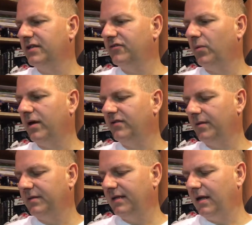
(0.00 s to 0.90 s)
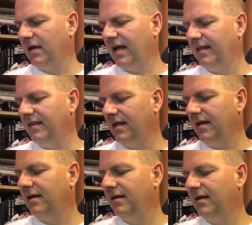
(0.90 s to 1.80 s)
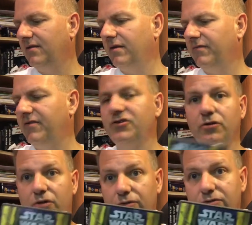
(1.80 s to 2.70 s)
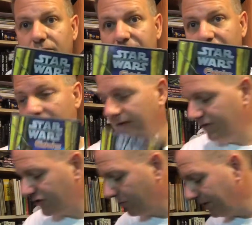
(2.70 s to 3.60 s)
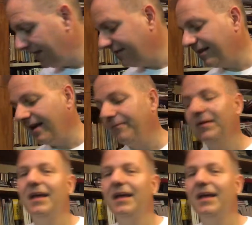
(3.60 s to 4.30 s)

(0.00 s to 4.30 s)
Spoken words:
This was something that I think is an official loose, an official release thing.